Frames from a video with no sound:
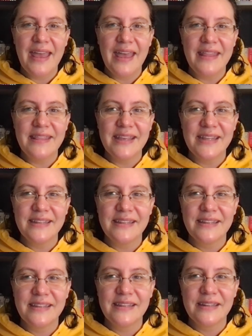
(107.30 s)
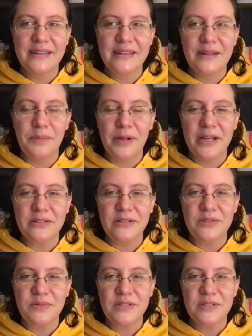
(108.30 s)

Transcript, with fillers: And then the plot twist